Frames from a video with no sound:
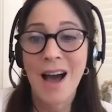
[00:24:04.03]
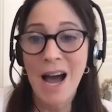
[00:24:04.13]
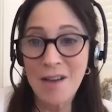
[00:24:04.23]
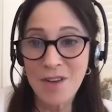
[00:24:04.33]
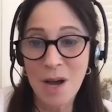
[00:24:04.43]

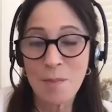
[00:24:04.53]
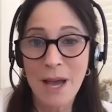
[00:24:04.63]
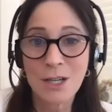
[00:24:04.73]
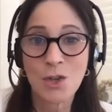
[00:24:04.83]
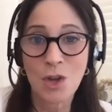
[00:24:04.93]
I've gone
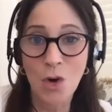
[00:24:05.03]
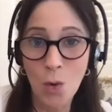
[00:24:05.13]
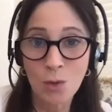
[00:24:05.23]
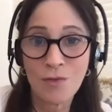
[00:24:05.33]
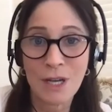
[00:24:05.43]
back to their
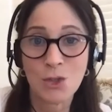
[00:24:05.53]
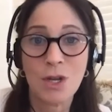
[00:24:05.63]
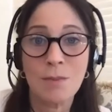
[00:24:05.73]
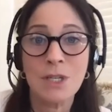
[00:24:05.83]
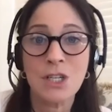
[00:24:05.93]
old Vectra
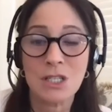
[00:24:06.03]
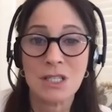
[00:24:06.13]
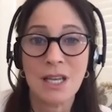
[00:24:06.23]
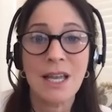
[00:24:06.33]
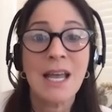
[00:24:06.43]
images and
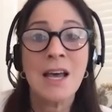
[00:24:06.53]
say,